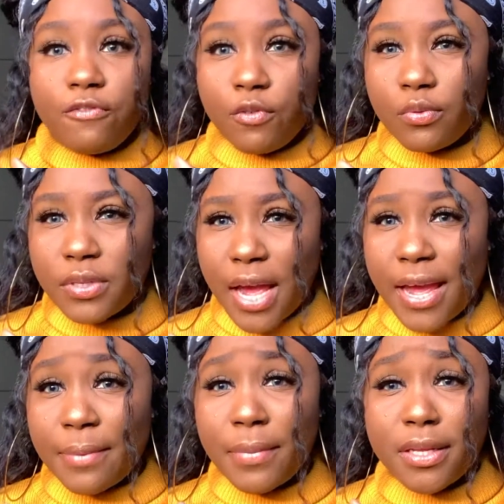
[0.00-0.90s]
full
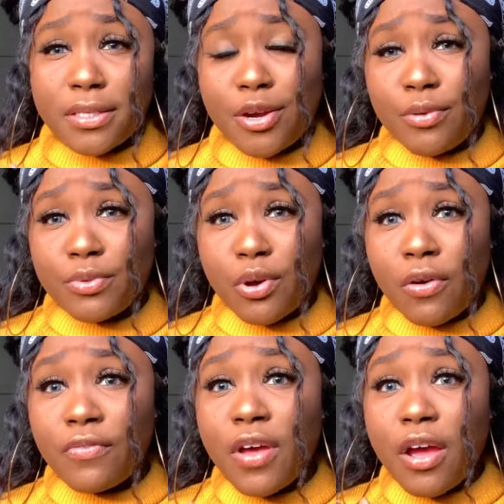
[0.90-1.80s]
time in terms
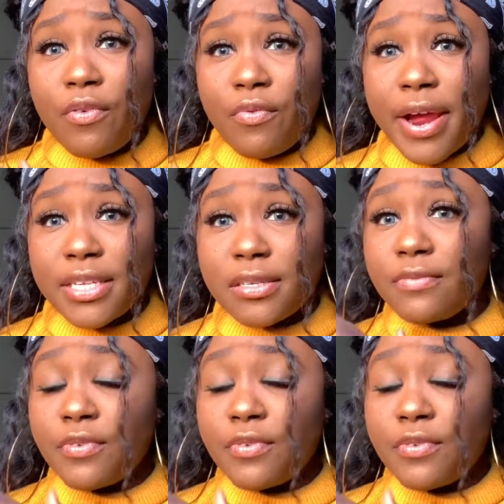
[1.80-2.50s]
of writing.